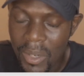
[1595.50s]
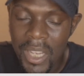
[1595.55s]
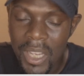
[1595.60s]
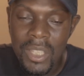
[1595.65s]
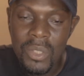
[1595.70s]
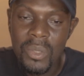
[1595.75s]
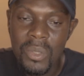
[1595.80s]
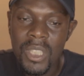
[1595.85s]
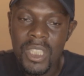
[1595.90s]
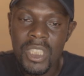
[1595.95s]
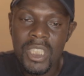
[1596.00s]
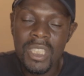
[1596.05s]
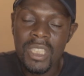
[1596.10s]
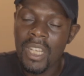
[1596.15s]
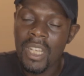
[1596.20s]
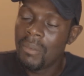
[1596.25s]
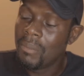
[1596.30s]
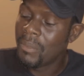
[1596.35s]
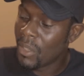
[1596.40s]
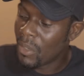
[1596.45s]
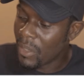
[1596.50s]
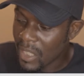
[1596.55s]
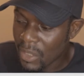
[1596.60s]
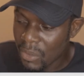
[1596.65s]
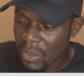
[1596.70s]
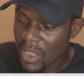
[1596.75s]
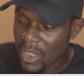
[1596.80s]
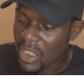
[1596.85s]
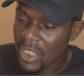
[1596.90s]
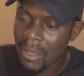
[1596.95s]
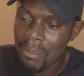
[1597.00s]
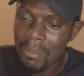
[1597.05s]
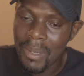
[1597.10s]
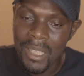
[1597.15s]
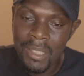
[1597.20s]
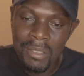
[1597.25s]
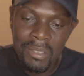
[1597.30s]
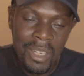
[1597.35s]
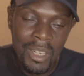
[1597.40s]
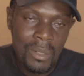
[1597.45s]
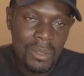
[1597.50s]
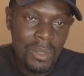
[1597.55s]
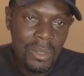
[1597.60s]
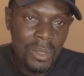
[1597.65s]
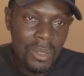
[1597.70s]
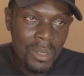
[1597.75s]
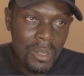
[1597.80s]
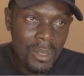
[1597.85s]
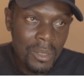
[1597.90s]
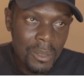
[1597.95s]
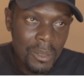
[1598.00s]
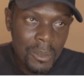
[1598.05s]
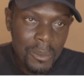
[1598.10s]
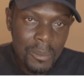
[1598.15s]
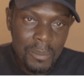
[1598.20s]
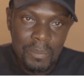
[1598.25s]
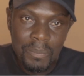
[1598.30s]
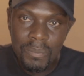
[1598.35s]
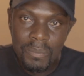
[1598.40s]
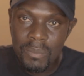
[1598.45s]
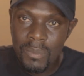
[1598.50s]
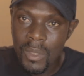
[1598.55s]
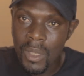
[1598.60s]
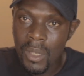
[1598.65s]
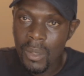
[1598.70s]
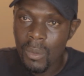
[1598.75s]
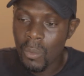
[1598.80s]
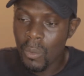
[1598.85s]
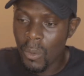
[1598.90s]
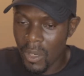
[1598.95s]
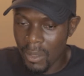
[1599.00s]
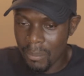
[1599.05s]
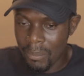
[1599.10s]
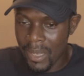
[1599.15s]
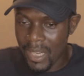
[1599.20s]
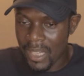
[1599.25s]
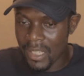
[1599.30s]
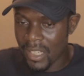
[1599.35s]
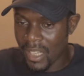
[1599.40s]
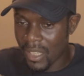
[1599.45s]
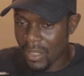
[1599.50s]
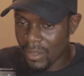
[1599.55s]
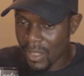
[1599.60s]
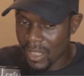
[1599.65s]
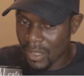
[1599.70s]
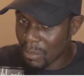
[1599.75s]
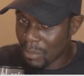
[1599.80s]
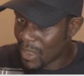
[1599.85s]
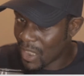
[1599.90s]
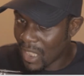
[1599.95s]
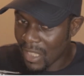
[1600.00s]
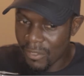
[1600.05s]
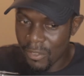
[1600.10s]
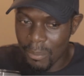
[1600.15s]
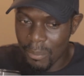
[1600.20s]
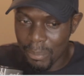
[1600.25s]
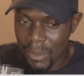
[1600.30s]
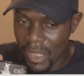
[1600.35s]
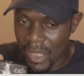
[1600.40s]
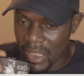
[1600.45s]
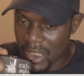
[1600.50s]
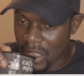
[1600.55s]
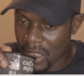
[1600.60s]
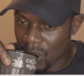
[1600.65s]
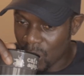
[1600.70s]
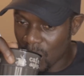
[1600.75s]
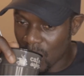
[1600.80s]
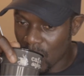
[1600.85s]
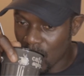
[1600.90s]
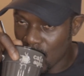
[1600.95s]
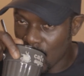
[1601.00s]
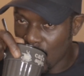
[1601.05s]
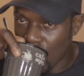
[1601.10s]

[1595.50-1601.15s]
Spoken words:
education, your educational background, your work background, especially for PhD students.